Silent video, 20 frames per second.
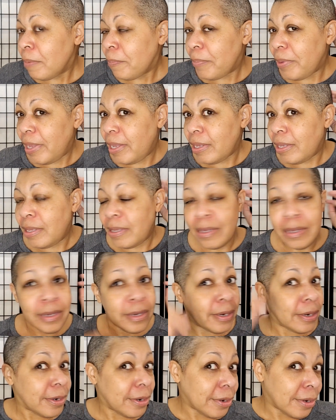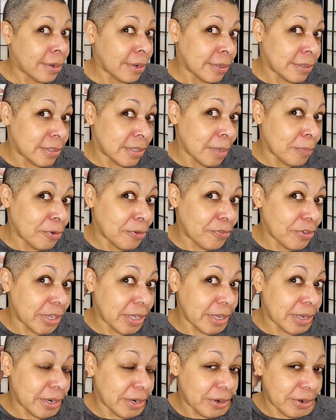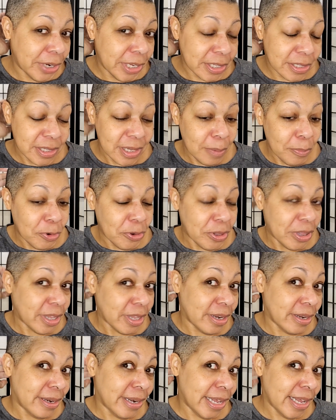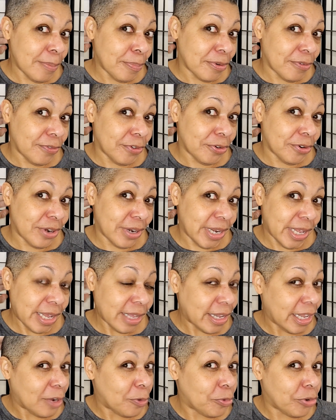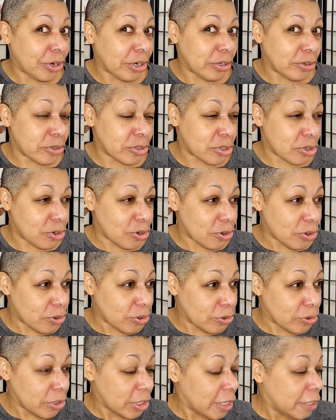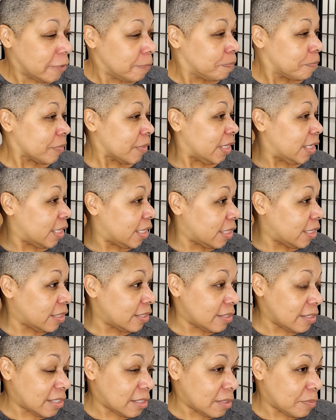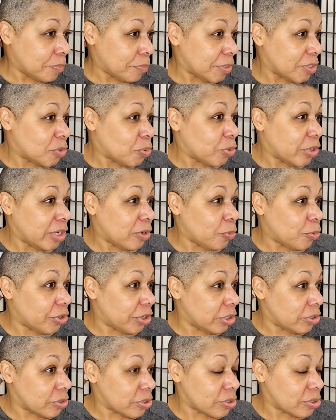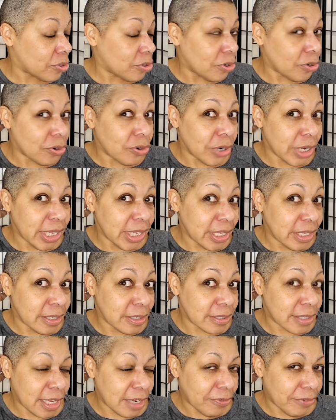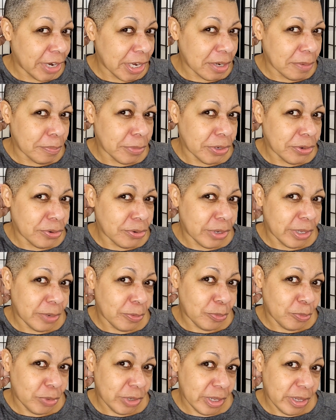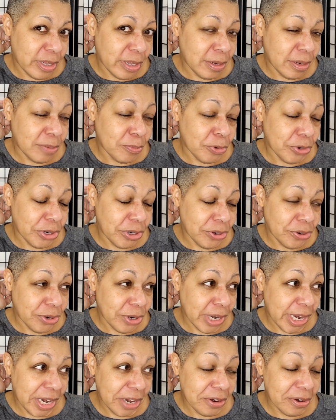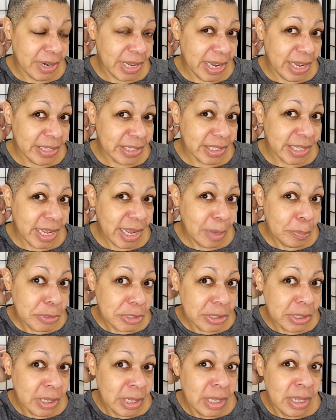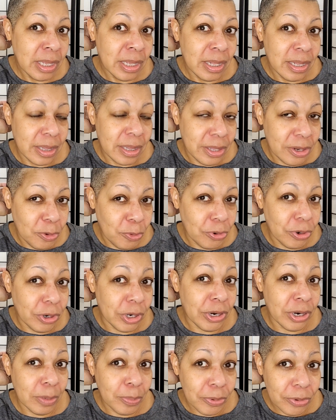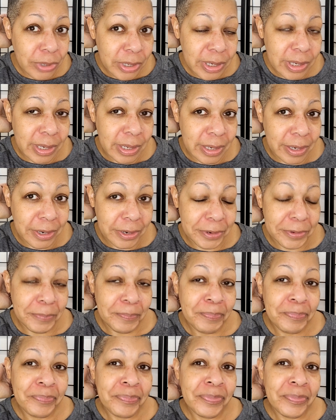Back here, some over here, and some on the nape of your neck, like where your skull ends. Between where your skull ends, like right in the middle, and, and where your hairline stops, there were a couple in there.